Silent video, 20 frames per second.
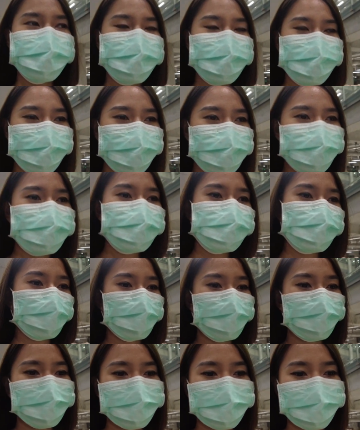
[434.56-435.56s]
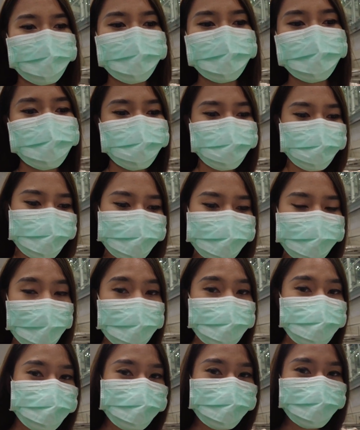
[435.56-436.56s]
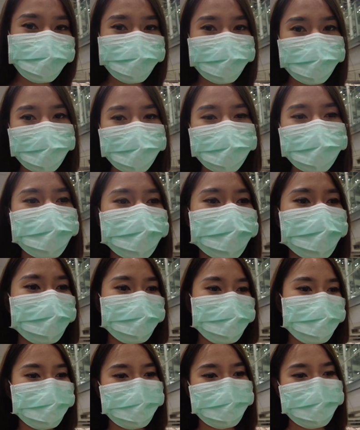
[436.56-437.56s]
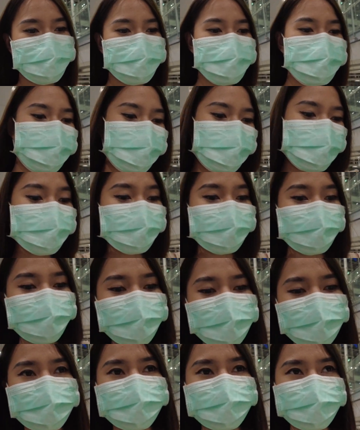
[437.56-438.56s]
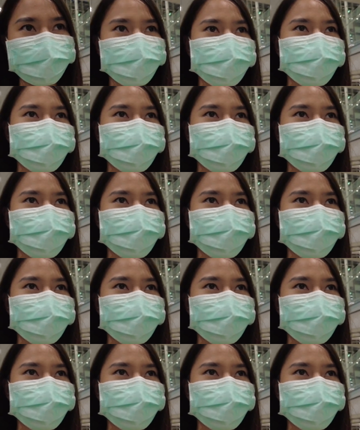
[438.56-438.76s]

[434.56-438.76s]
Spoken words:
so just get the bus. It's 130 baht.